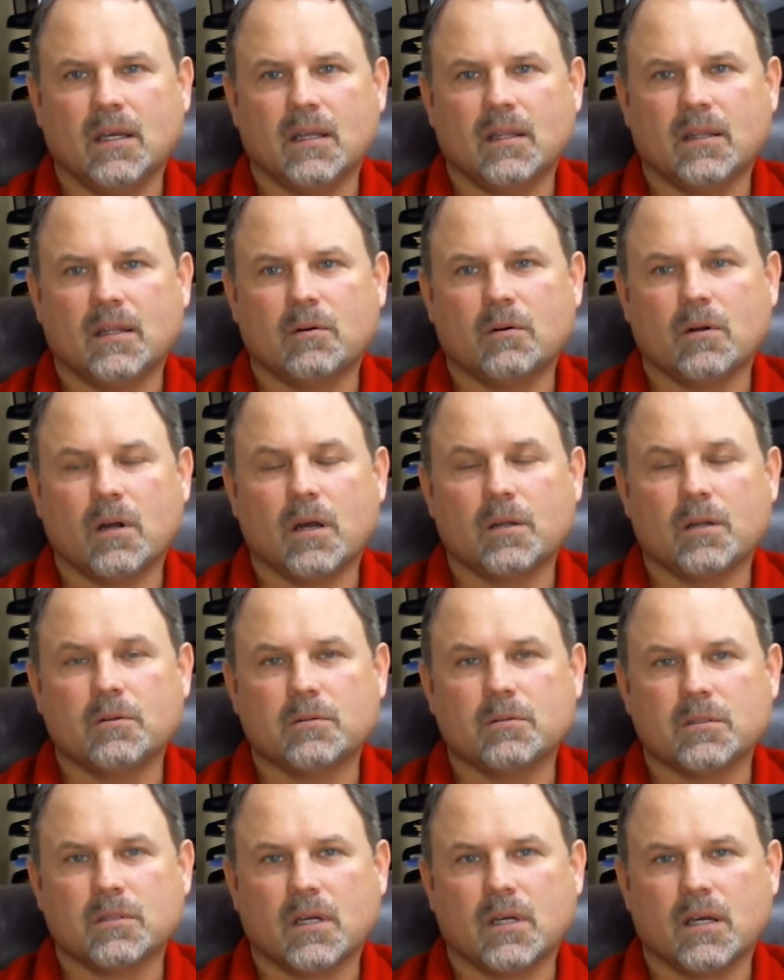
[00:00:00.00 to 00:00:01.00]
There are other
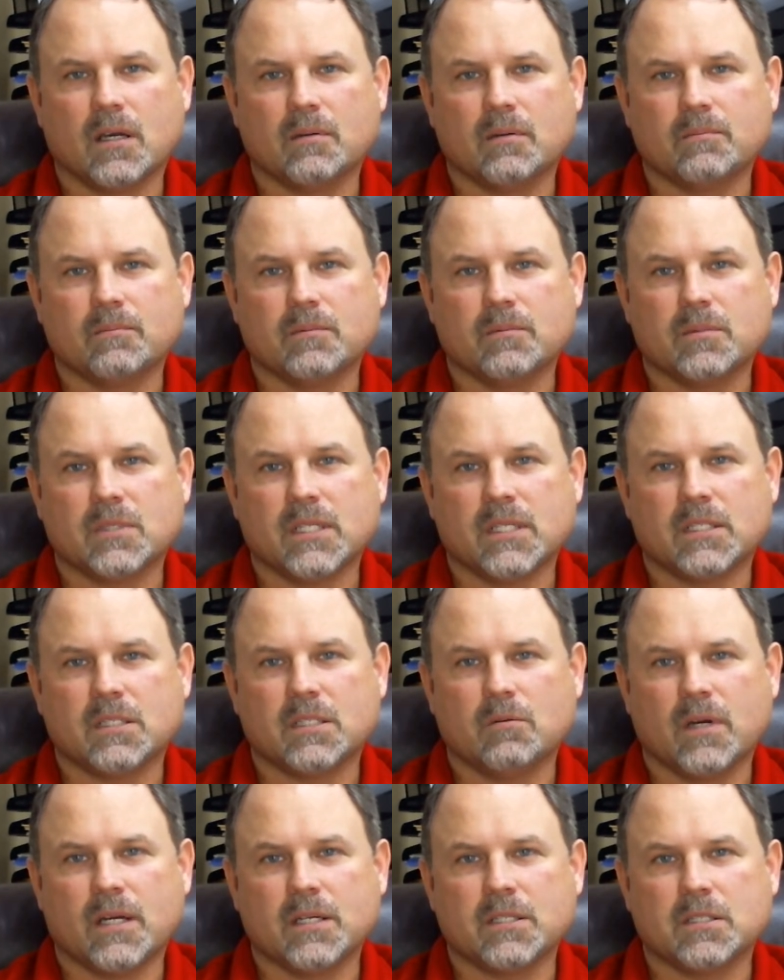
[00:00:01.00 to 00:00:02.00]

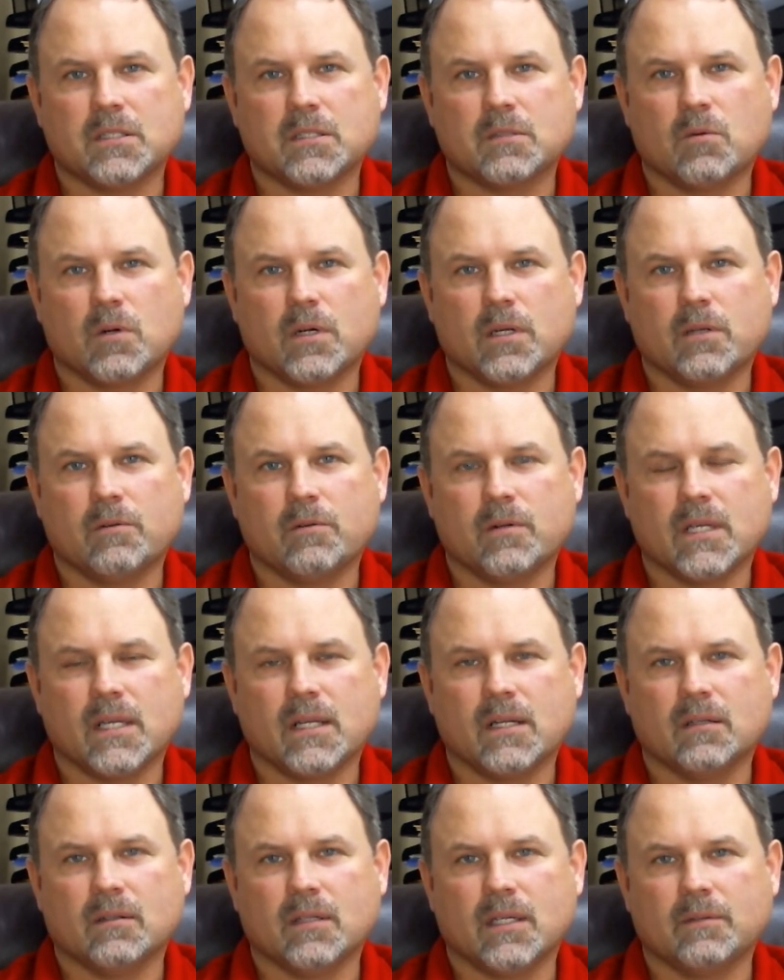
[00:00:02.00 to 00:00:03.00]
situations where you would get
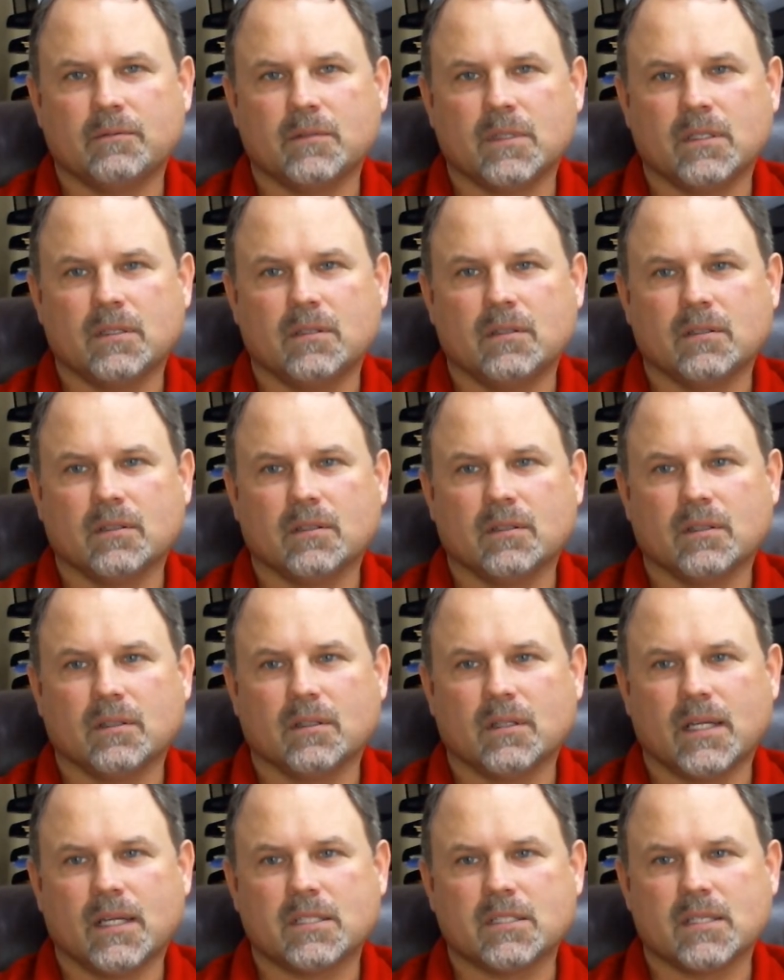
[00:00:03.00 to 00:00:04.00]
it lifted.
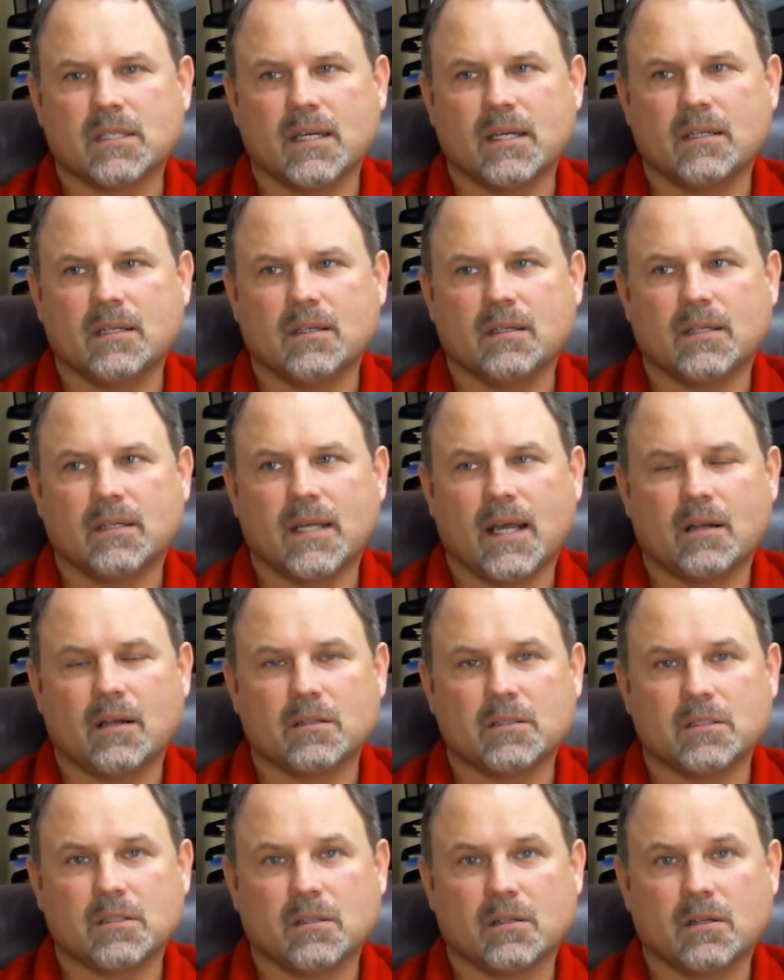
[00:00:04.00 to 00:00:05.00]
Let's say doubt as to